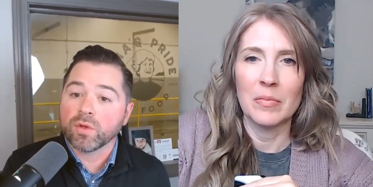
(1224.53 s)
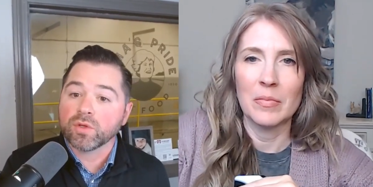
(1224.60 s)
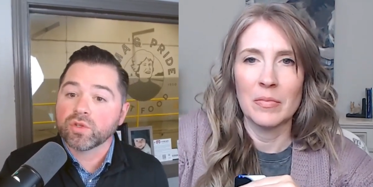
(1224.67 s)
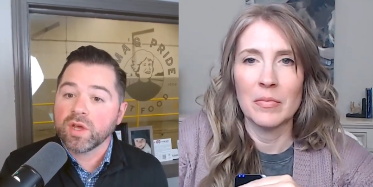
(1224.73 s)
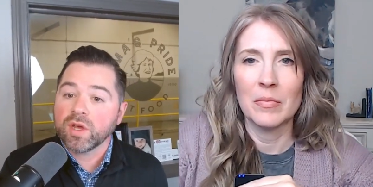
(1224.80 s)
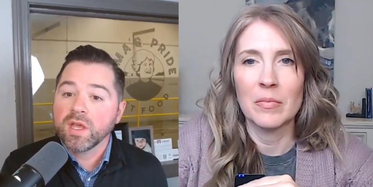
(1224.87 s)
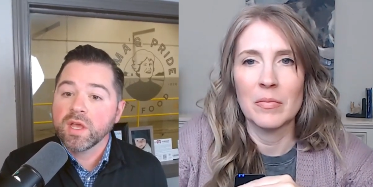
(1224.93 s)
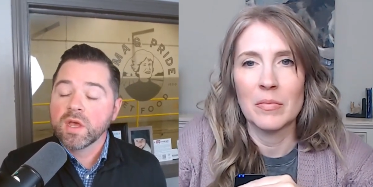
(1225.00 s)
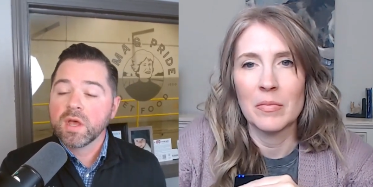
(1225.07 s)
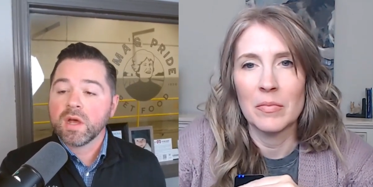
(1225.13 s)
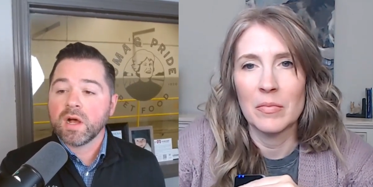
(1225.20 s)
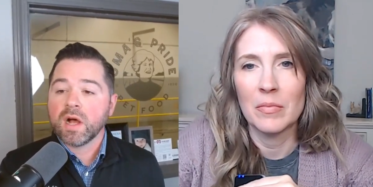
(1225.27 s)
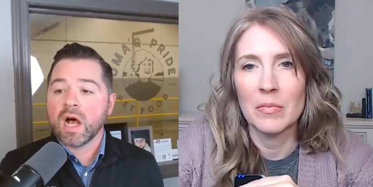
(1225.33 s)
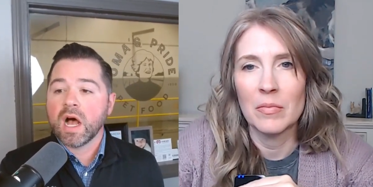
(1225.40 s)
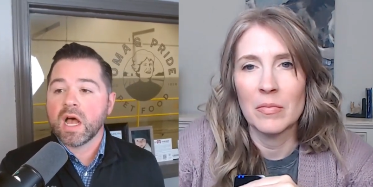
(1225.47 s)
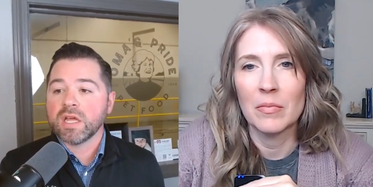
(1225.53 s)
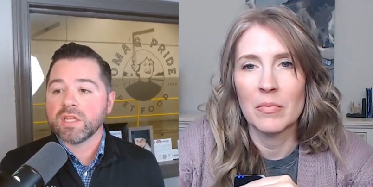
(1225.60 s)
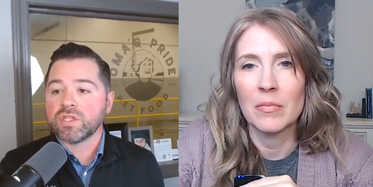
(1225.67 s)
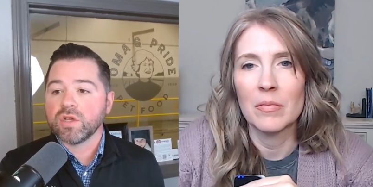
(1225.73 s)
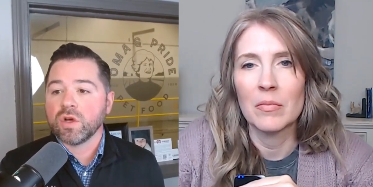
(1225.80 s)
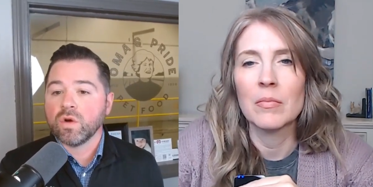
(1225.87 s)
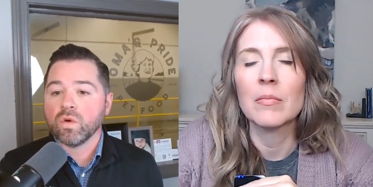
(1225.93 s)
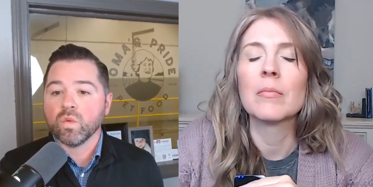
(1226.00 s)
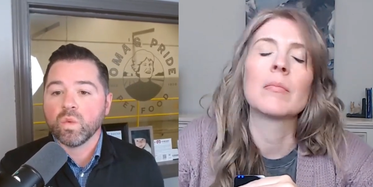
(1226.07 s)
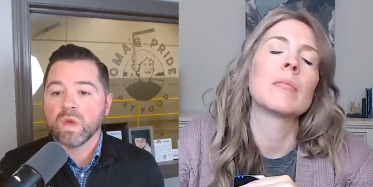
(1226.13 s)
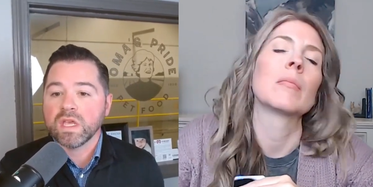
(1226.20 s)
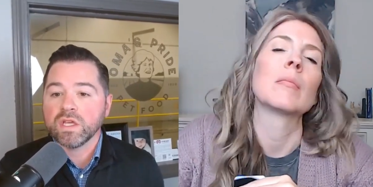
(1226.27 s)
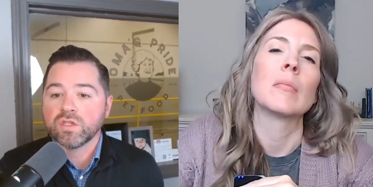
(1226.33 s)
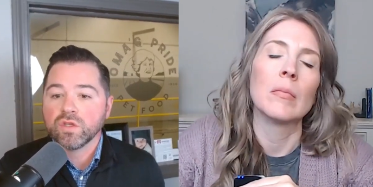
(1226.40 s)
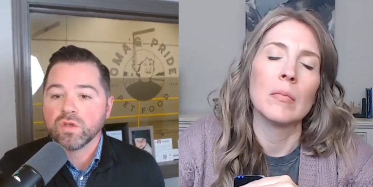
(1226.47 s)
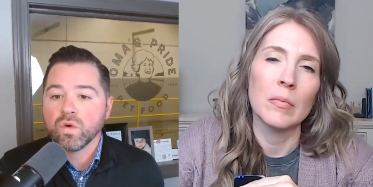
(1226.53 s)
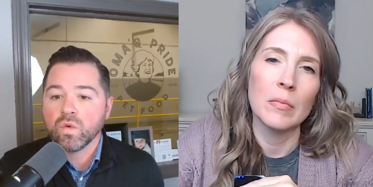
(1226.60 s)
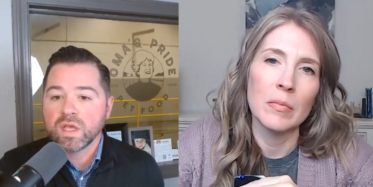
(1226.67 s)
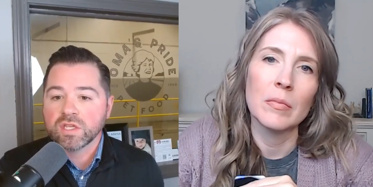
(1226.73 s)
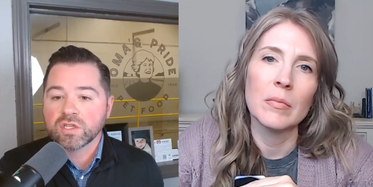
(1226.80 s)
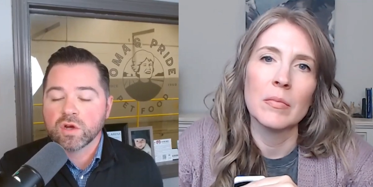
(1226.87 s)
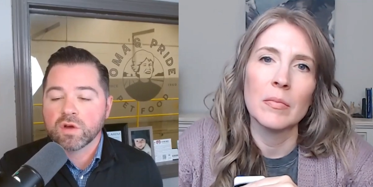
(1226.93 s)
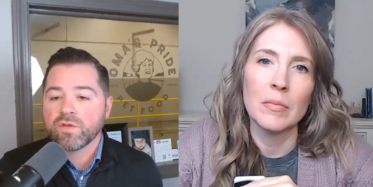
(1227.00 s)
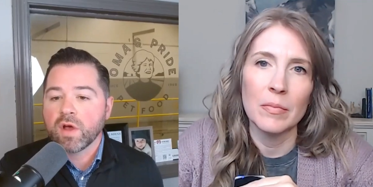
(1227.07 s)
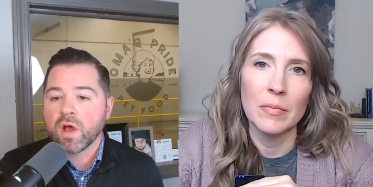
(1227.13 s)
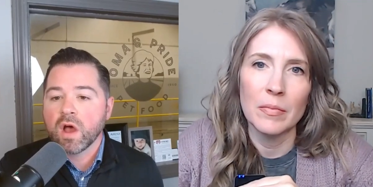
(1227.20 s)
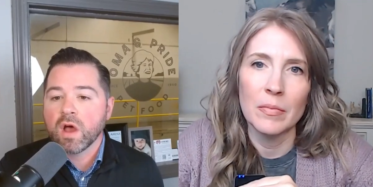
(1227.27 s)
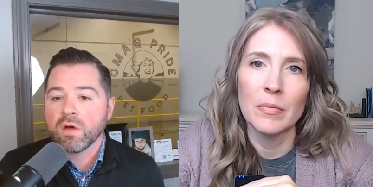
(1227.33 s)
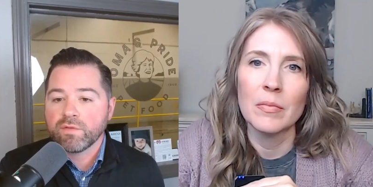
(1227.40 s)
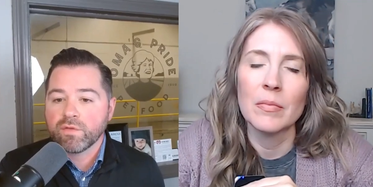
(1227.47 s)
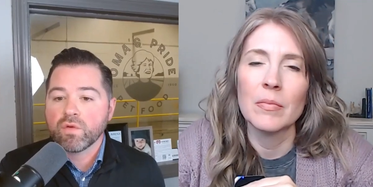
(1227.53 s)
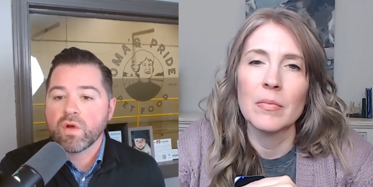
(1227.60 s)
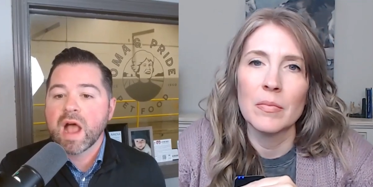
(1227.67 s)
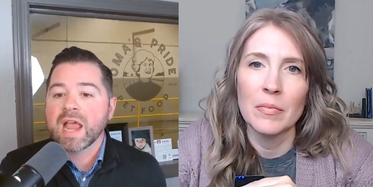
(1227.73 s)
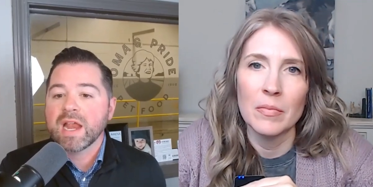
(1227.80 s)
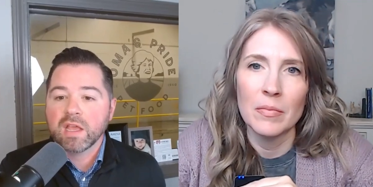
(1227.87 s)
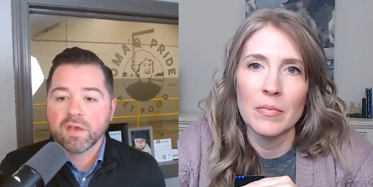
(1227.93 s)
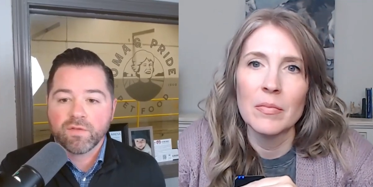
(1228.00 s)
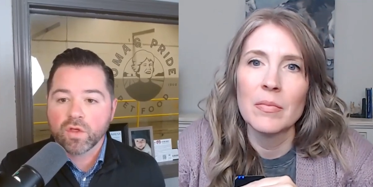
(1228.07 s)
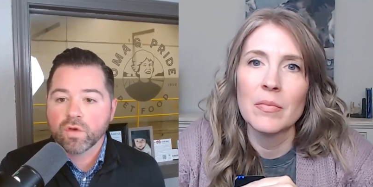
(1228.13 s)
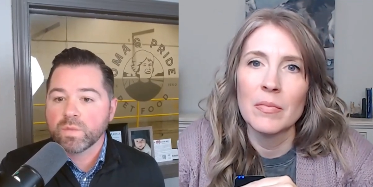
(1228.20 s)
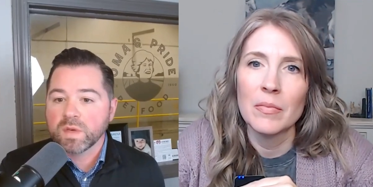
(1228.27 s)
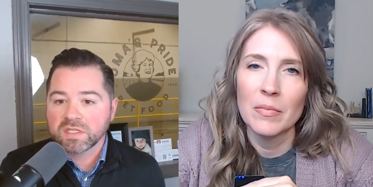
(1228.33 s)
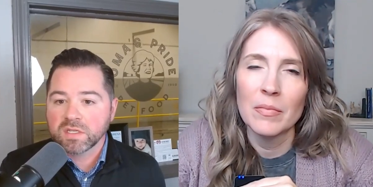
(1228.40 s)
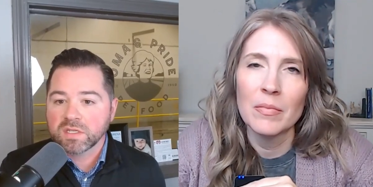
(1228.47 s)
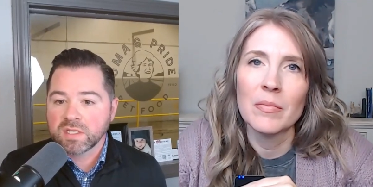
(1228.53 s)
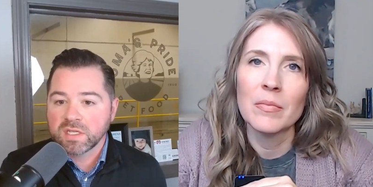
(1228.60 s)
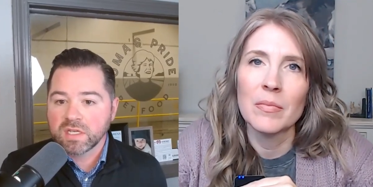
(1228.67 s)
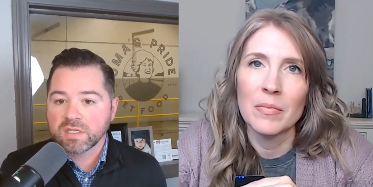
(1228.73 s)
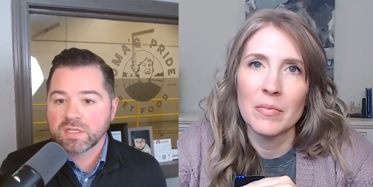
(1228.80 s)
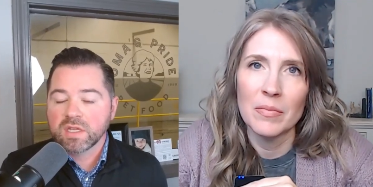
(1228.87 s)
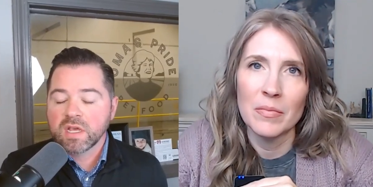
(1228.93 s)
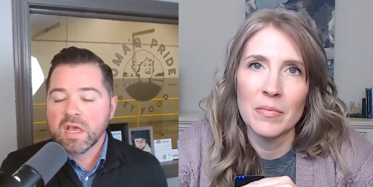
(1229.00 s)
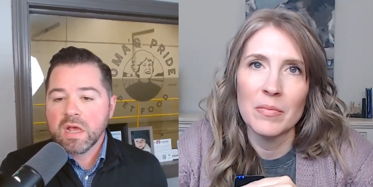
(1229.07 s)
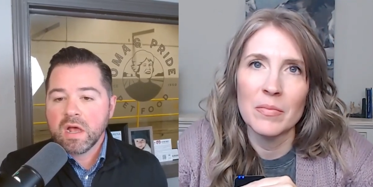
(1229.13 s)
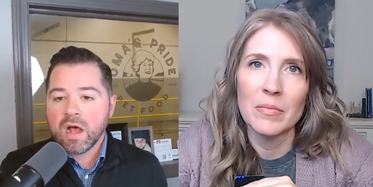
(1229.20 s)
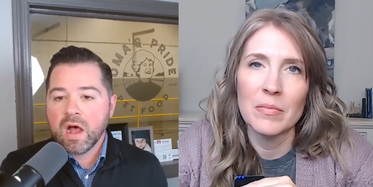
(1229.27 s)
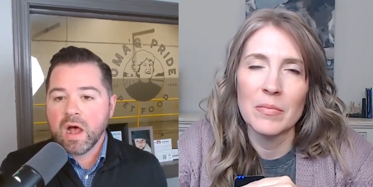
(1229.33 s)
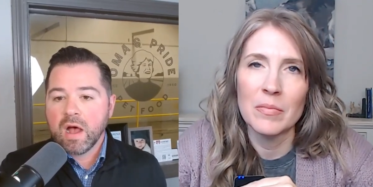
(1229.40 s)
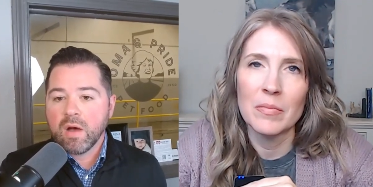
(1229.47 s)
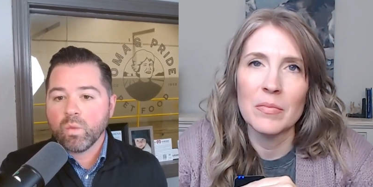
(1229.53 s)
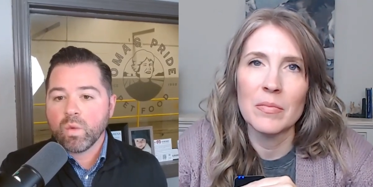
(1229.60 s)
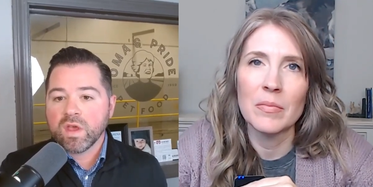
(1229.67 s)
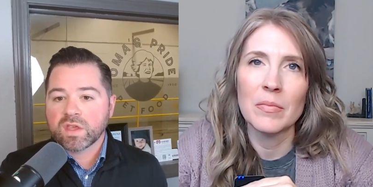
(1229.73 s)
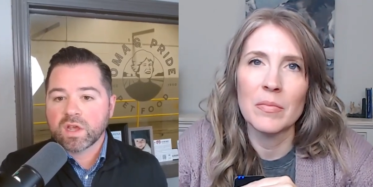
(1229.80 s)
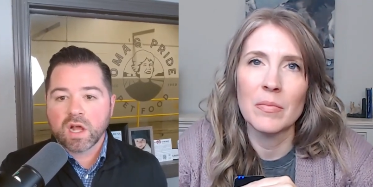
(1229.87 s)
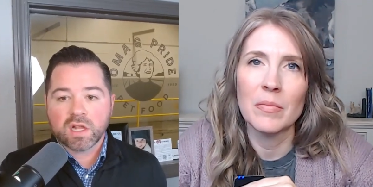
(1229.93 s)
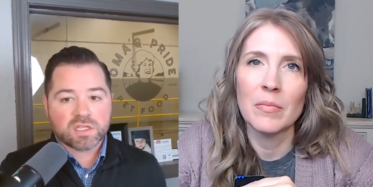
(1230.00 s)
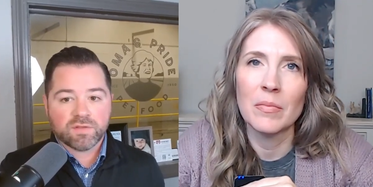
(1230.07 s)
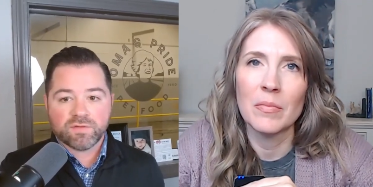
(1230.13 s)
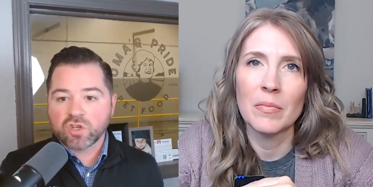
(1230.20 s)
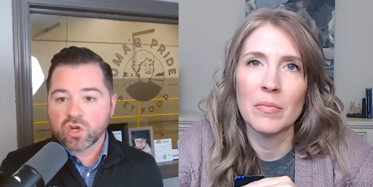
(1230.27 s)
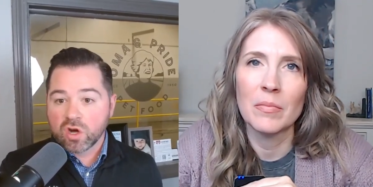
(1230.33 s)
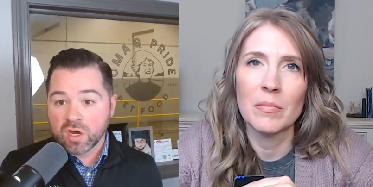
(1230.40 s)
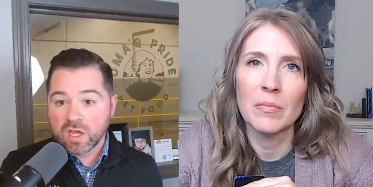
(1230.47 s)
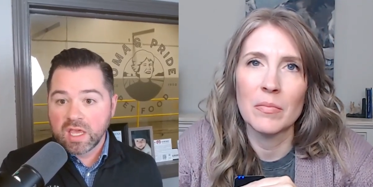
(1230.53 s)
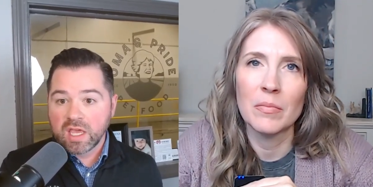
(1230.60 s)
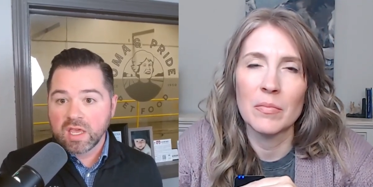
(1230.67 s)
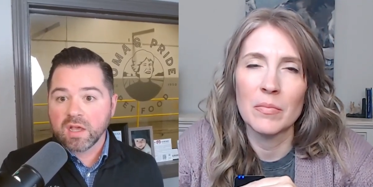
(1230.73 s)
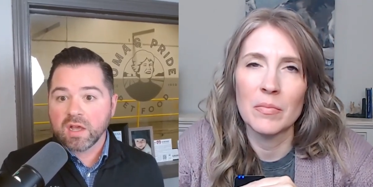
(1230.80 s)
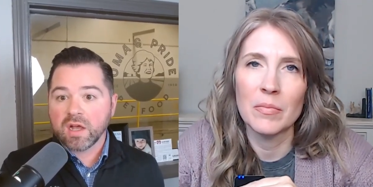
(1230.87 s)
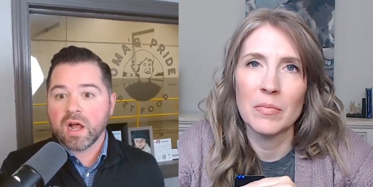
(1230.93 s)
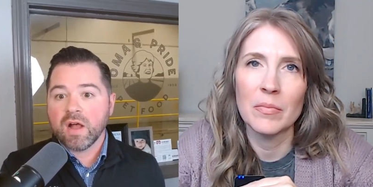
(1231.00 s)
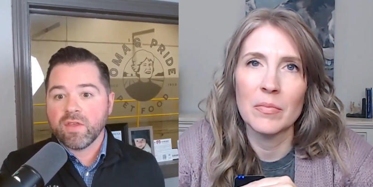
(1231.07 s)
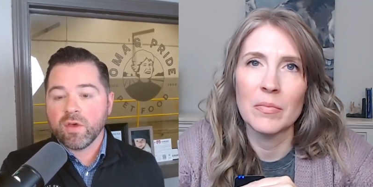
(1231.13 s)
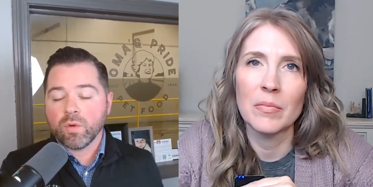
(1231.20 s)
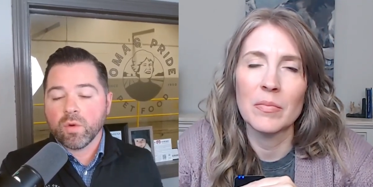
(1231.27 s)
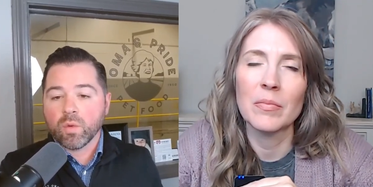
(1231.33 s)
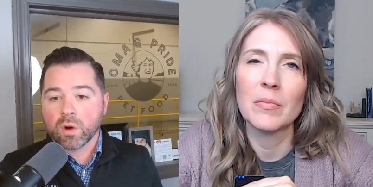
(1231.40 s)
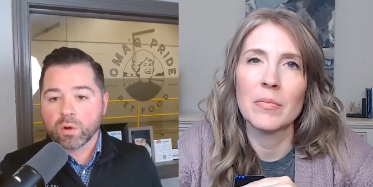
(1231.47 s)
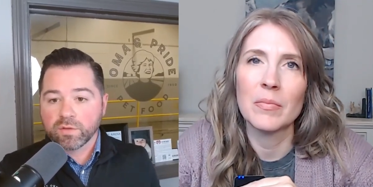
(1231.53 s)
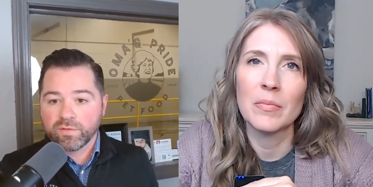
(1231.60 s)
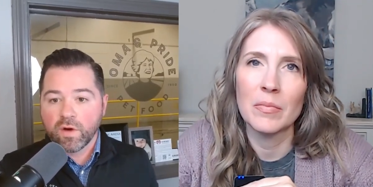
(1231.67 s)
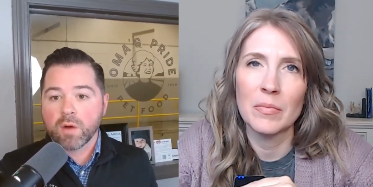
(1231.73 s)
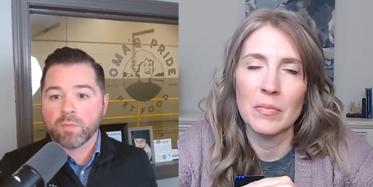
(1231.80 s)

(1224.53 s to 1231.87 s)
Speaker 1: of poultry. So we serve a variety of other businesses with cuts of turkey that we work with